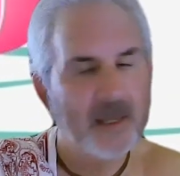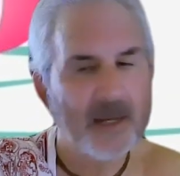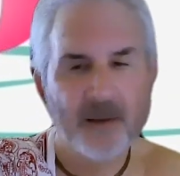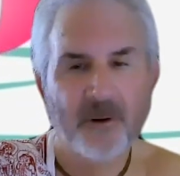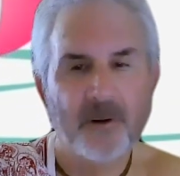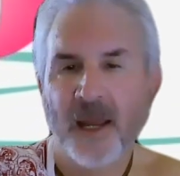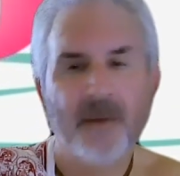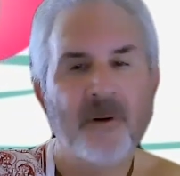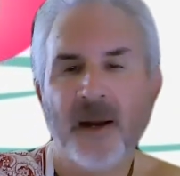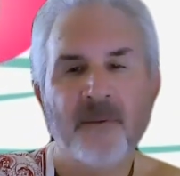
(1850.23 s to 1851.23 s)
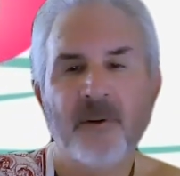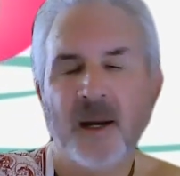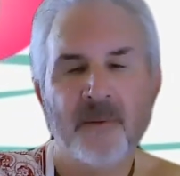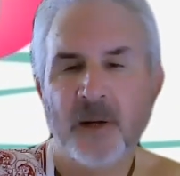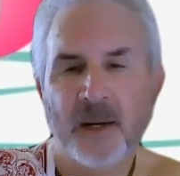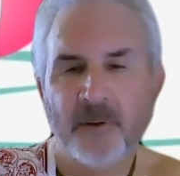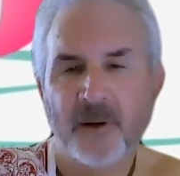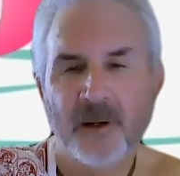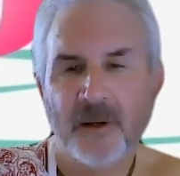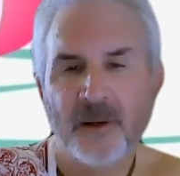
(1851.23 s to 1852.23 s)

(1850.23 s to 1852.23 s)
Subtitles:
Never, ever, ever, ever, ever.